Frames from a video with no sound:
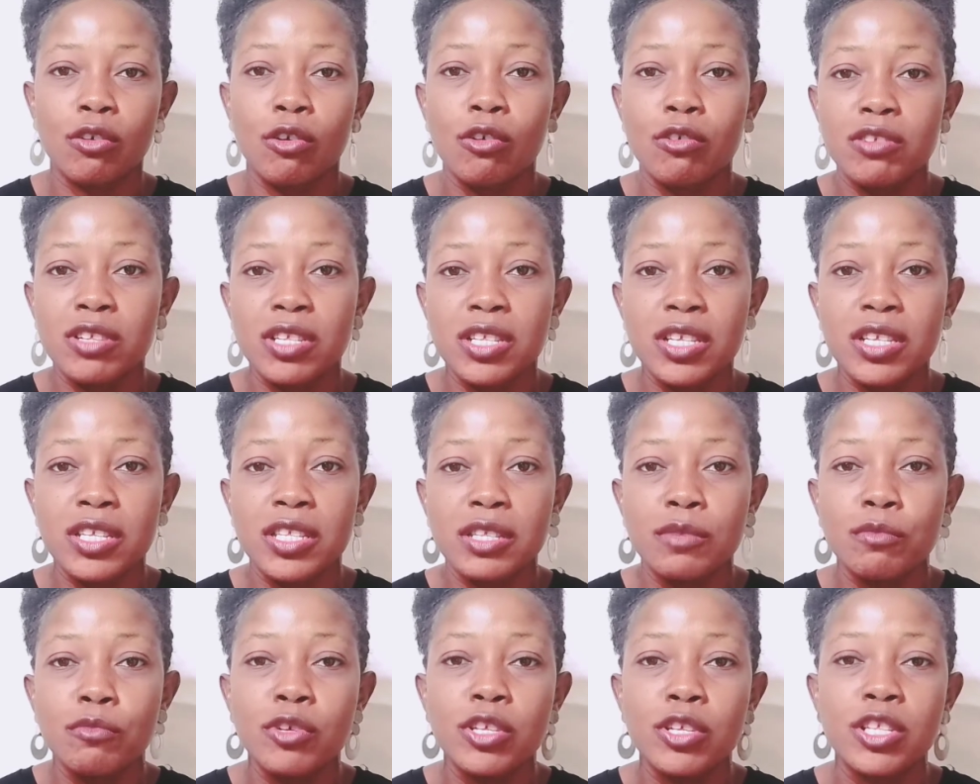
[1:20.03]

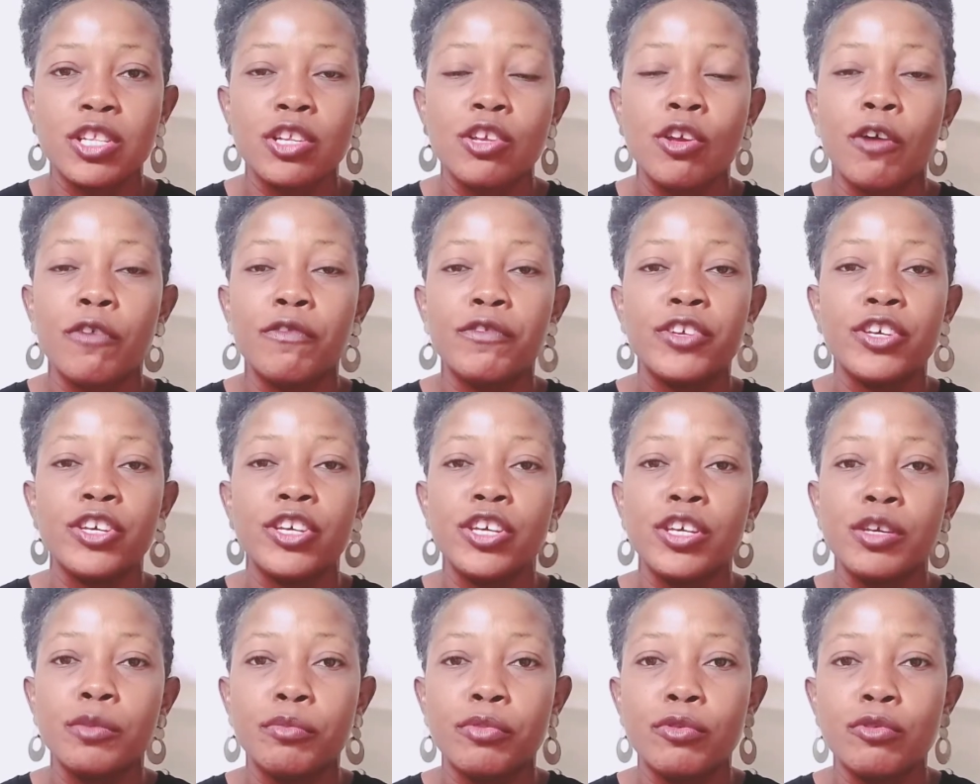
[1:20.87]
consists mostly of the
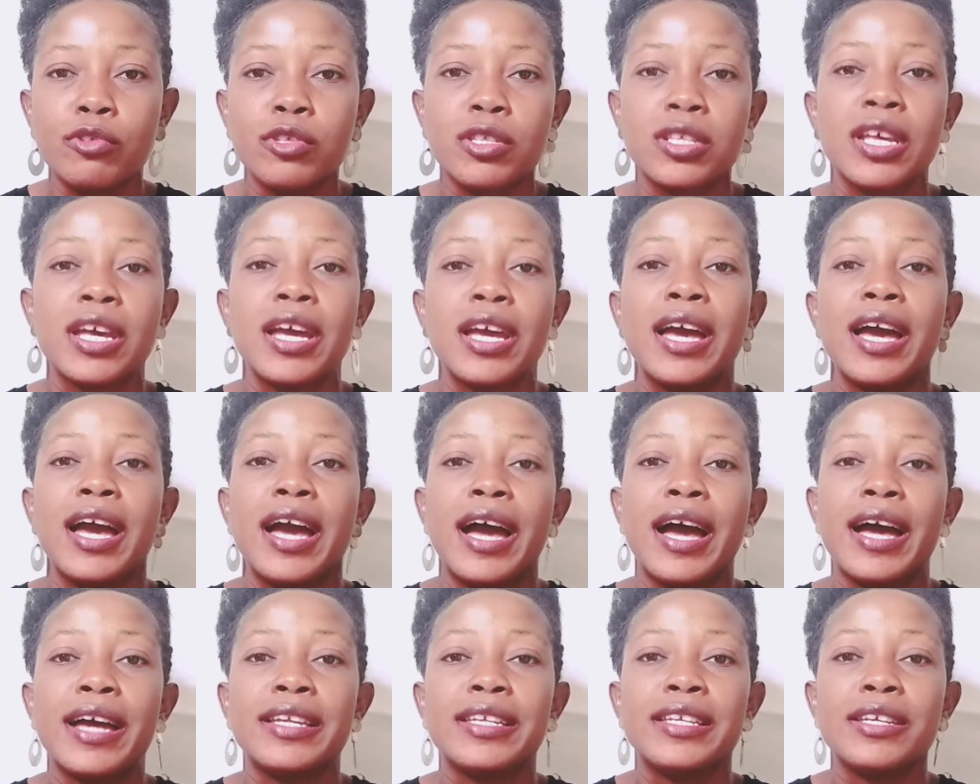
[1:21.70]
Igbos,
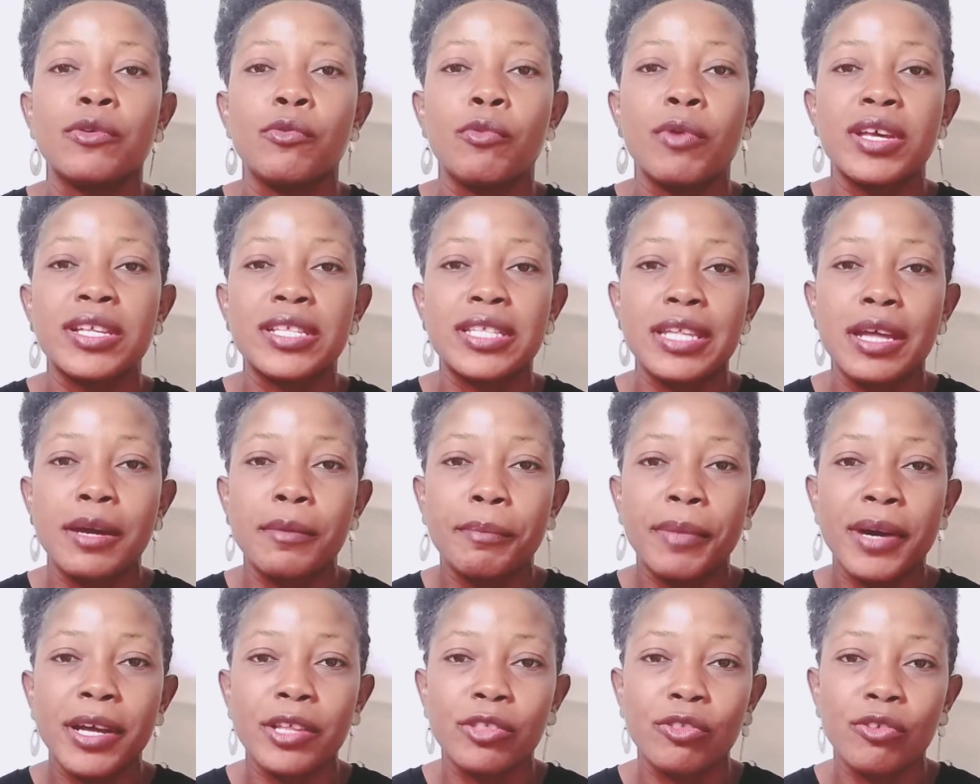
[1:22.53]
and the
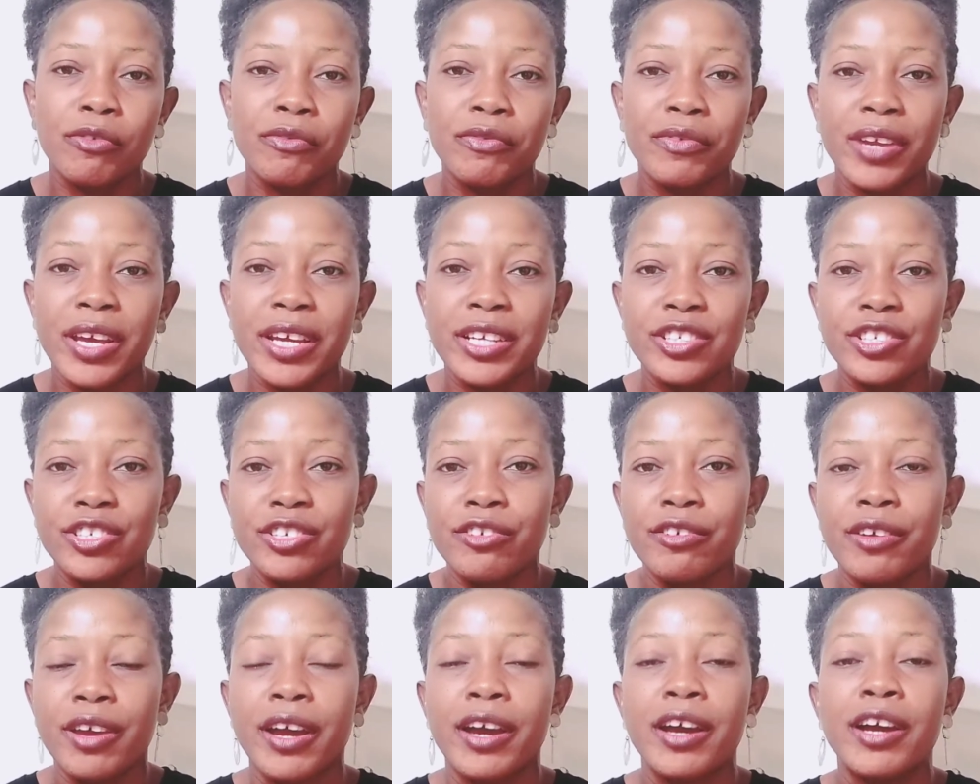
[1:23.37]
western part of
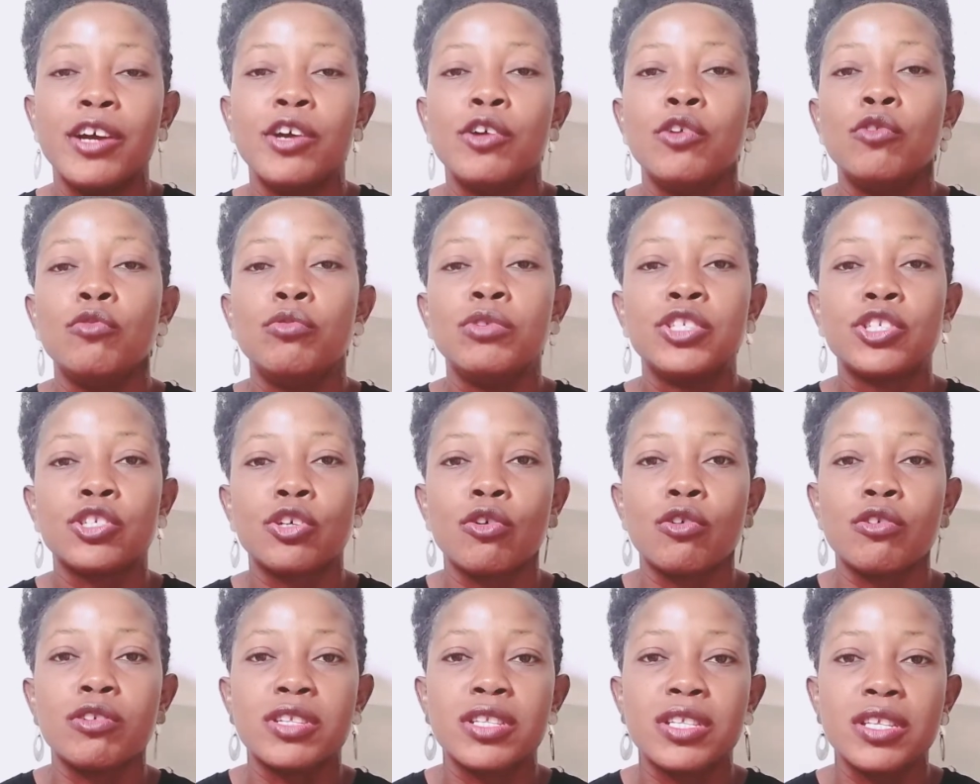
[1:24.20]
Nigeria, which
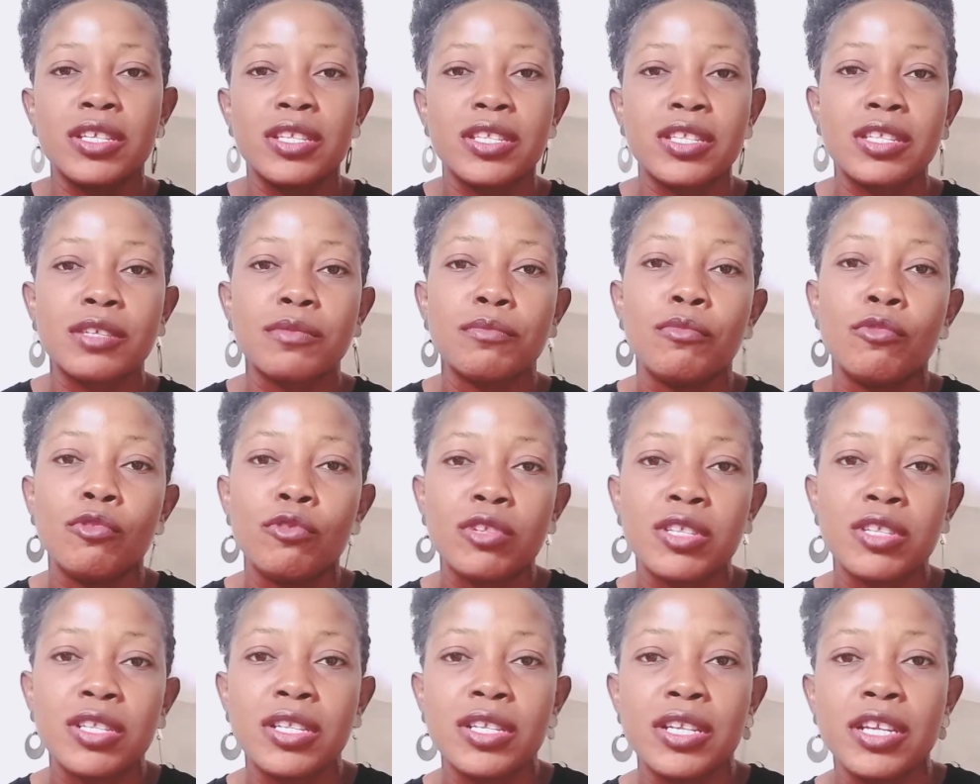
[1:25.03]
consists
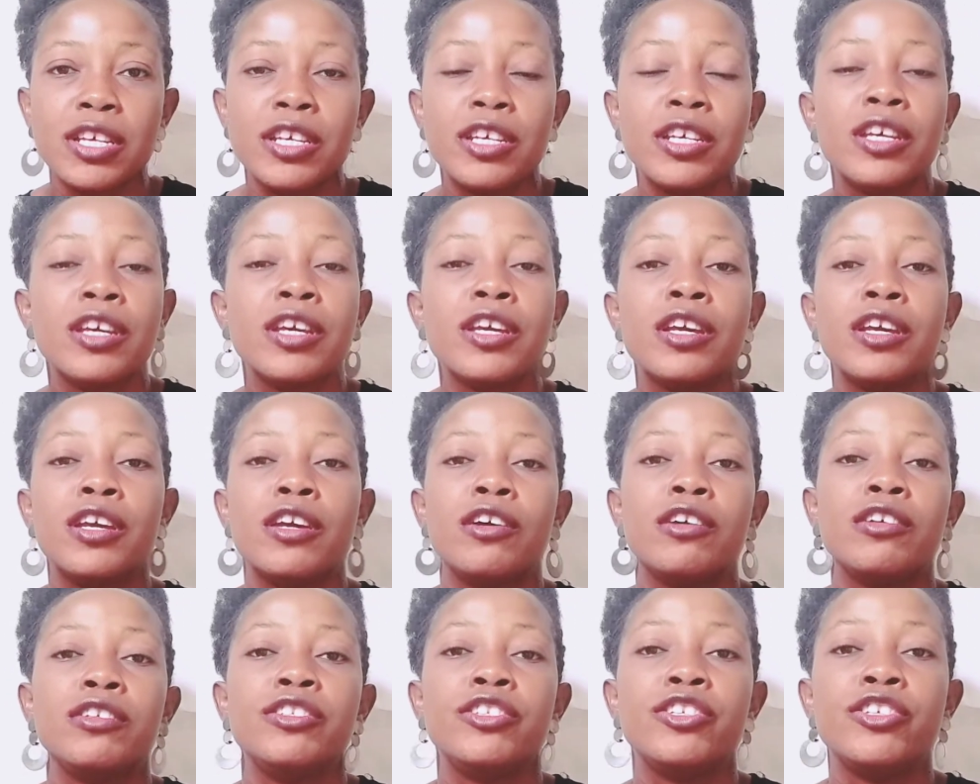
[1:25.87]
mostly
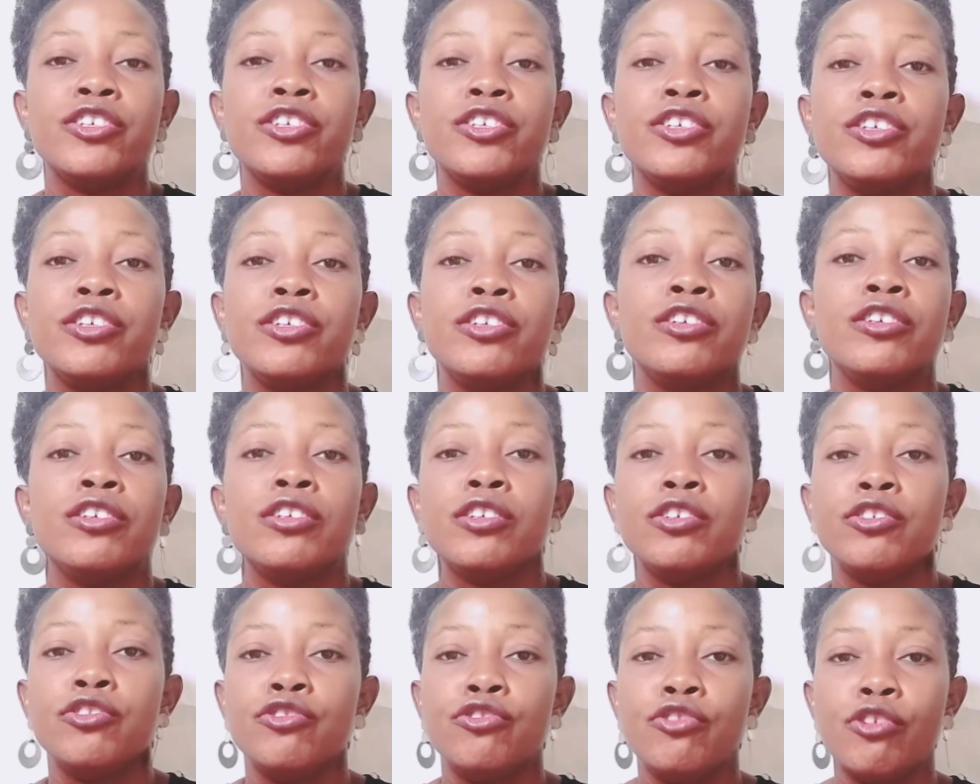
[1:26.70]
the
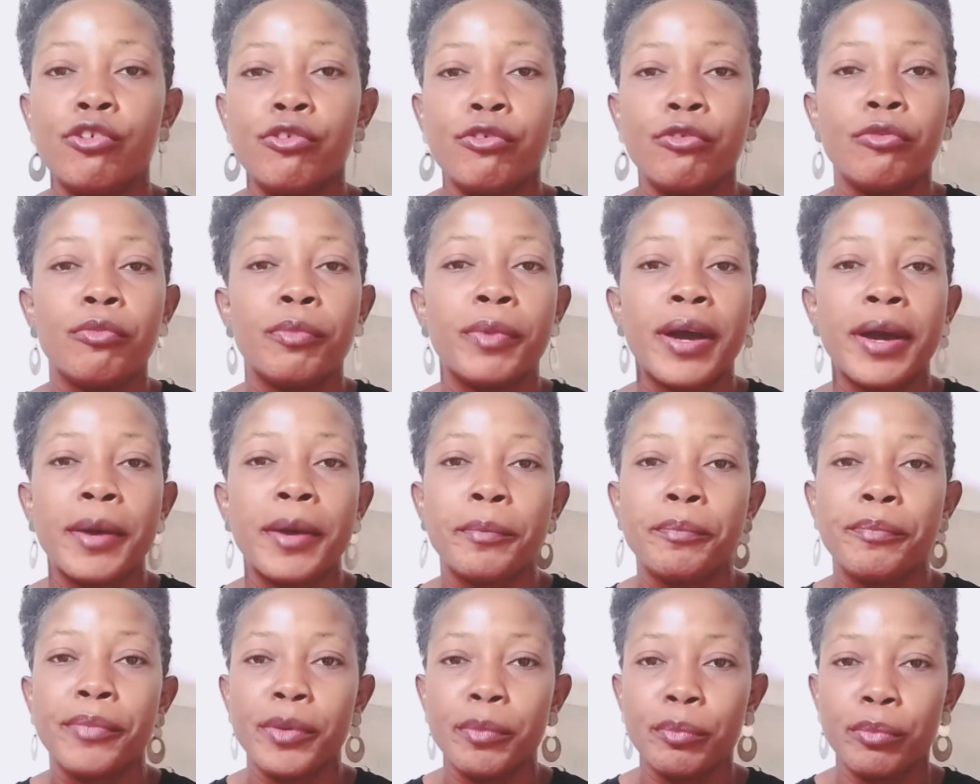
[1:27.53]

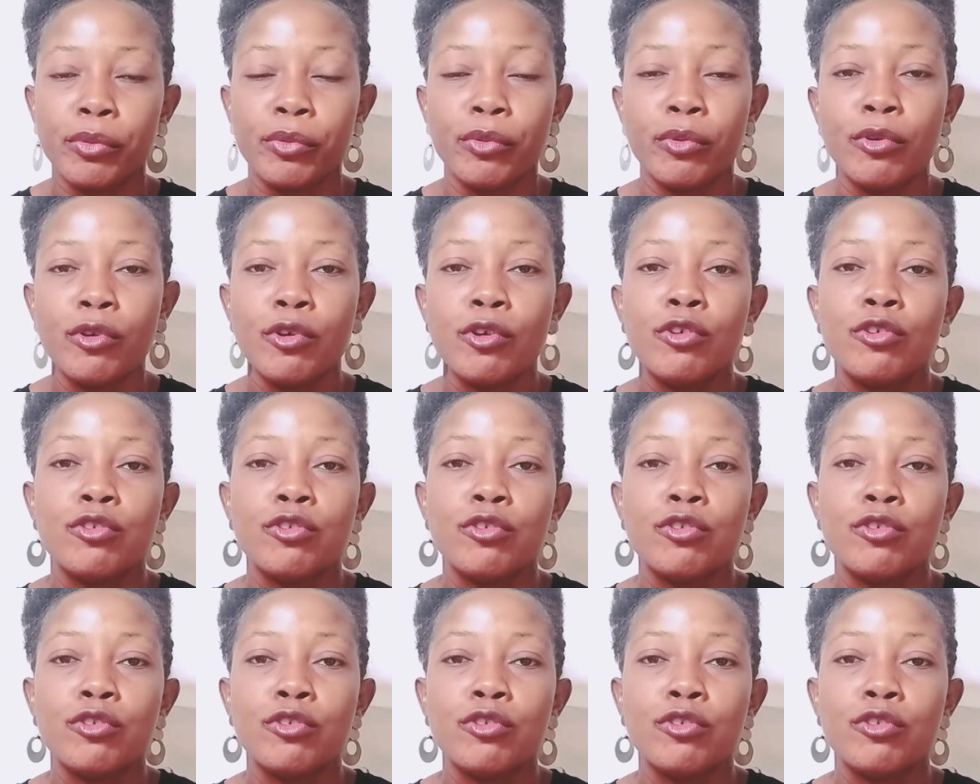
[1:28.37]
Yoruba people.